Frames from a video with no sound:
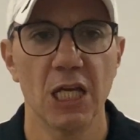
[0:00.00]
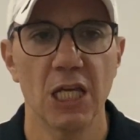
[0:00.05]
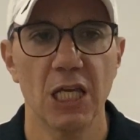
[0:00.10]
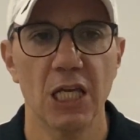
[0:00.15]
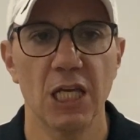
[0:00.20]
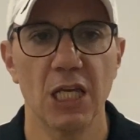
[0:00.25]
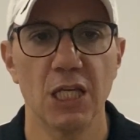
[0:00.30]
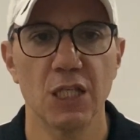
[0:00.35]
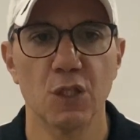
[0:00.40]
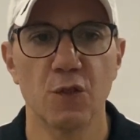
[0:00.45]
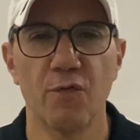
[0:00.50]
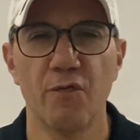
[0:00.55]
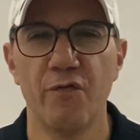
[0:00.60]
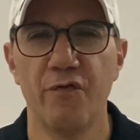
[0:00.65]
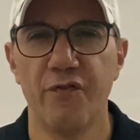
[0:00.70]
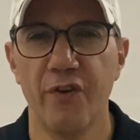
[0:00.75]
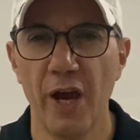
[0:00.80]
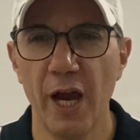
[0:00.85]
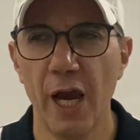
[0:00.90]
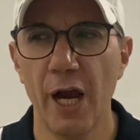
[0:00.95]
He has
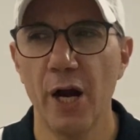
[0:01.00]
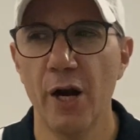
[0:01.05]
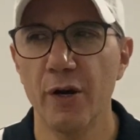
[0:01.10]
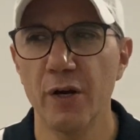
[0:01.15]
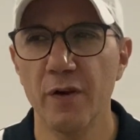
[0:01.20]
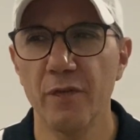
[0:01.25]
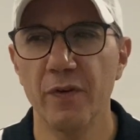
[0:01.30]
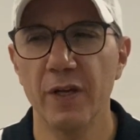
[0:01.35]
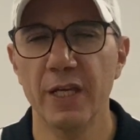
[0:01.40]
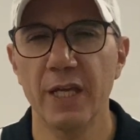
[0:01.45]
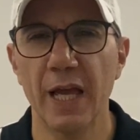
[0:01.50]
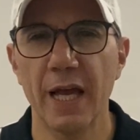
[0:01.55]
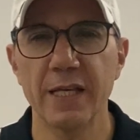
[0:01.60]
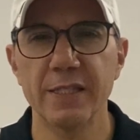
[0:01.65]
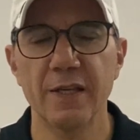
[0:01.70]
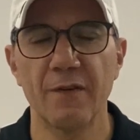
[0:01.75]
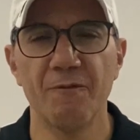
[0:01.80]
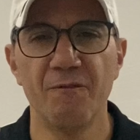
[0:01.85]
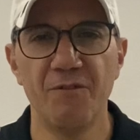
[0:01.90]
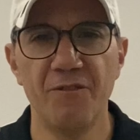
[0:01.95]

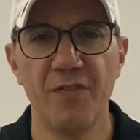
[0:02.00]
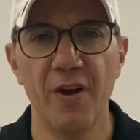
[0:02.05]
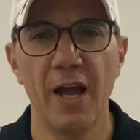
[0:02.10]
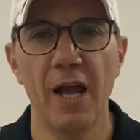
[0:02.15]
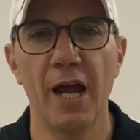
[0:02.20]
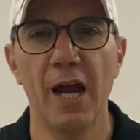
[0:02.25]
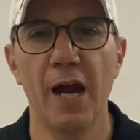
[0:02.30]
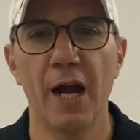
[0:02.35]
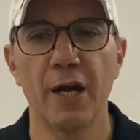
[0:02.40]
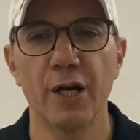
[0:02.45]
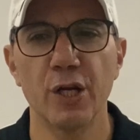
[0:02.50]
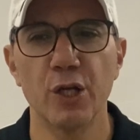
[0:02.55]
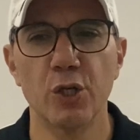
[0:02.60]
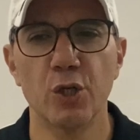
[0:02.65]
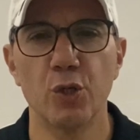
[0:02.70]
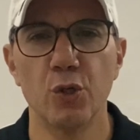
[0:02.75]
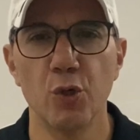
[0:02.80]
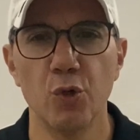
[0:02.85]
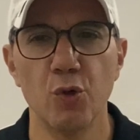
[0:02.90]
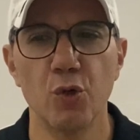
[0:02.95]
a very
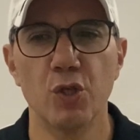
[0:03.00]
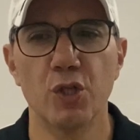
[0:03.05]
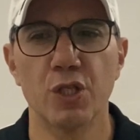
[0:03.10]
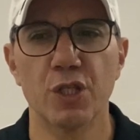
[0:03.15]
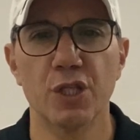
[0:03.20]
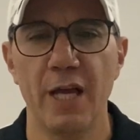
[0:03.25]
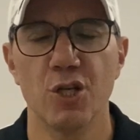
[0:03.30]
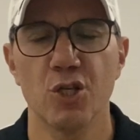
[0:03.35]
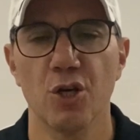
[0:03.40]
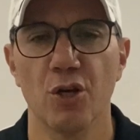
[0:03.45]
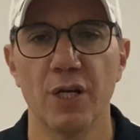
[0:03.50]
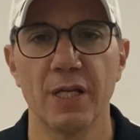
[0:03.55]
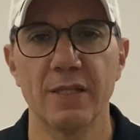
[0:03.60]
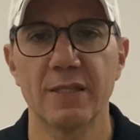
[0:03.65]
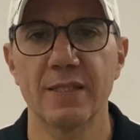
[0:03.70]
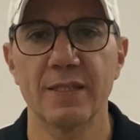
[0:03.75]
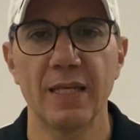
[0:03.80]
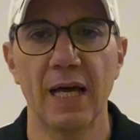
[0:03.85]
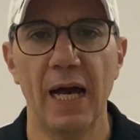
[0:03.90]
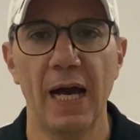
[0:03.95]
good patient
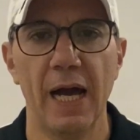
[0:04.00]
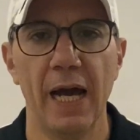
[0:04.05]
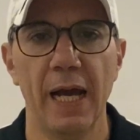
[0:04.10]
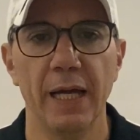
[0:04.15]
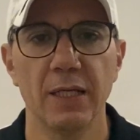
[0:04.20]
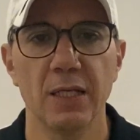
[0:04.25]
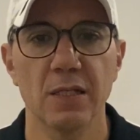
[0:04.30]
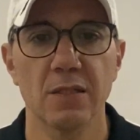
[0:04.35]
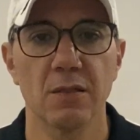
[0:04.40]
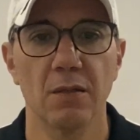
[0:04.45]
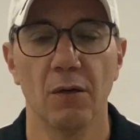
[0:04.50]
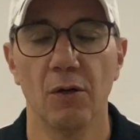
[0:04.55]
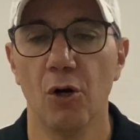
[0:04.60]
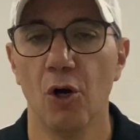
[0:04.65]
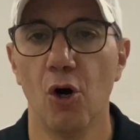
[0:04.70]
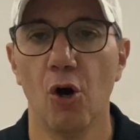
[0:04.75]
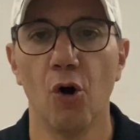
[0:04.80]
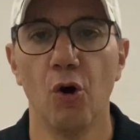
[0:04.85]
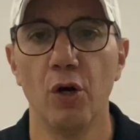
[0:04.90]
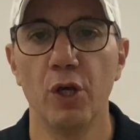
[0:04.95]
inside, so
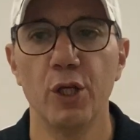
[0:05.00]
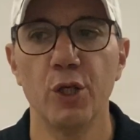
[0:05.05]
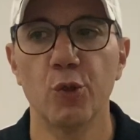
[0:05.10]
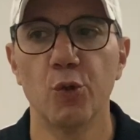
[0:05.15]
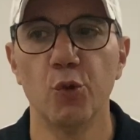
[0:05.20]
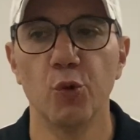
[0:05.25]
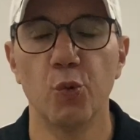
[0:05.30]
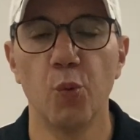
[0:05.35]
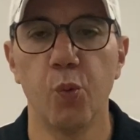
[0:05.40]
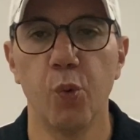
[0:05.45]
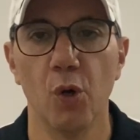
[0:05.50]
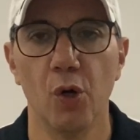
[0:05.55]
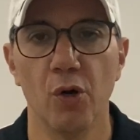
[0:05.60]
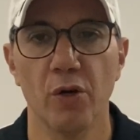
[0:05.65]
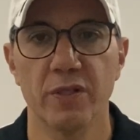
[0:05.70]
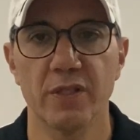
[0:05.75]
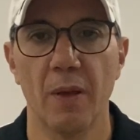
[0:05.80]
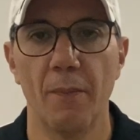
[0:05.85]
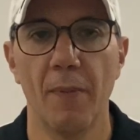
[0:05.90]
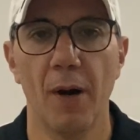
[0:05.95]
only good
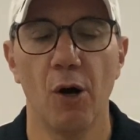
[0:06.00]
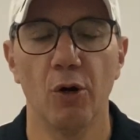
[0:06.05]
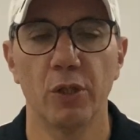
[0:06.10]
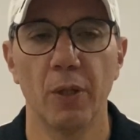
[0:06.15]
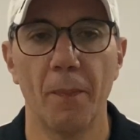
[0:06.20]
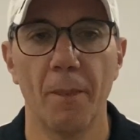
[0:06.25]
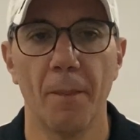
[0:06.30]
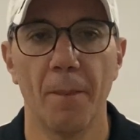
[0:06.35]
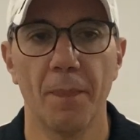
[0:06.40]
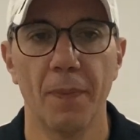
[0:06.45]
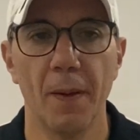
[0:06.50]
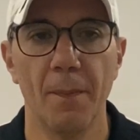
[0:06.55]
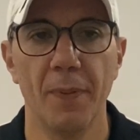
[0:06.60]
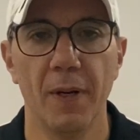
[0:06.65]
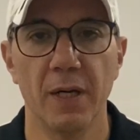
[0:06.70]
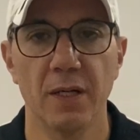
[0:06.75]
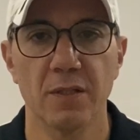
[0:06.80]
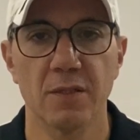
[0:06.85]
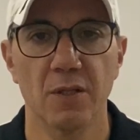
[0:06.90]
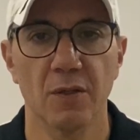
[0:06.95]
words about the
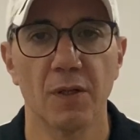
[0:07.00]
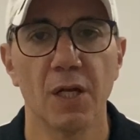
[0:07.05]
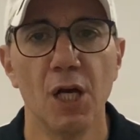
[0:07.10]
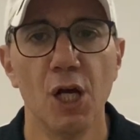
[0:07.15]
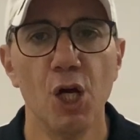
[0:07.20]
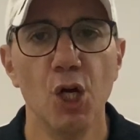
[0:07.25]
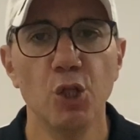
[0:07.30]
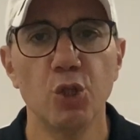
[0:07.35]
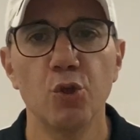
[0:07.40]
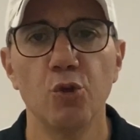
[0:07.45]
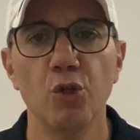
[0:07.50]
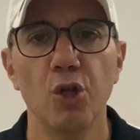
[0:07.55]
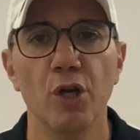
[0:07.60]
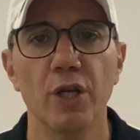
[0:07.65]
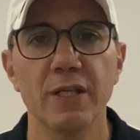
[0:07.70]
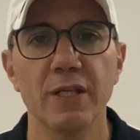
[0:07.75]
person. Tudor